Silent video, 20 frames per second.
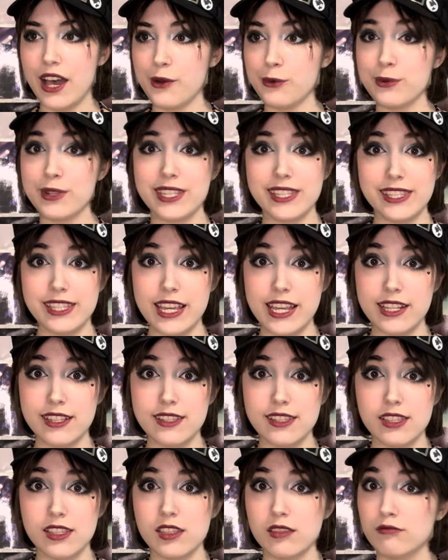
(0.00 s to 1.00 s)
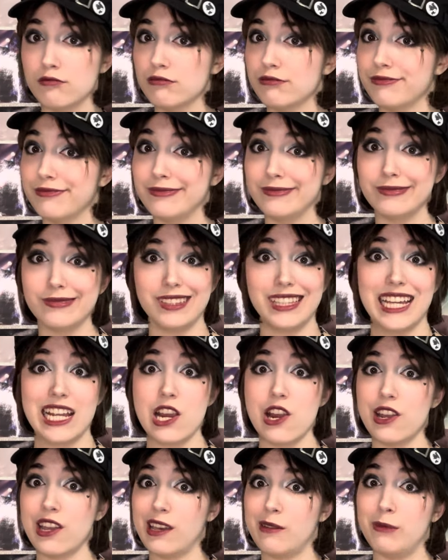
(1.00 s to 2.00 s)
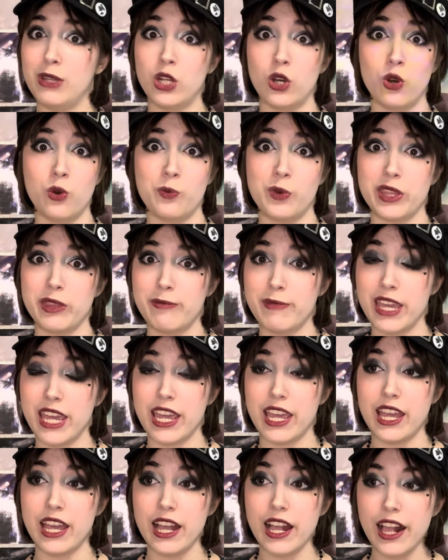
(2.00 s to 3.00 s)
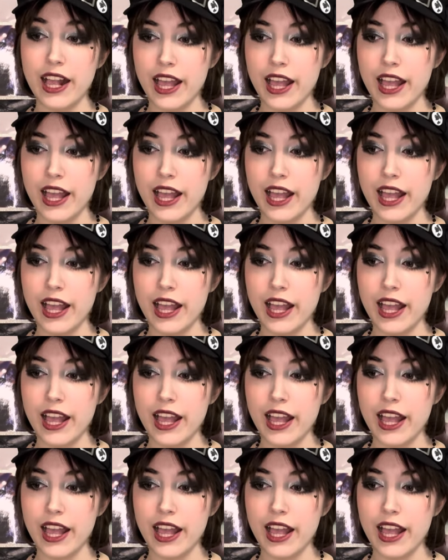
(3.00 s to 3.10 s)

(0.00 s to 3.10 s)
Receipts, they're coming home with me.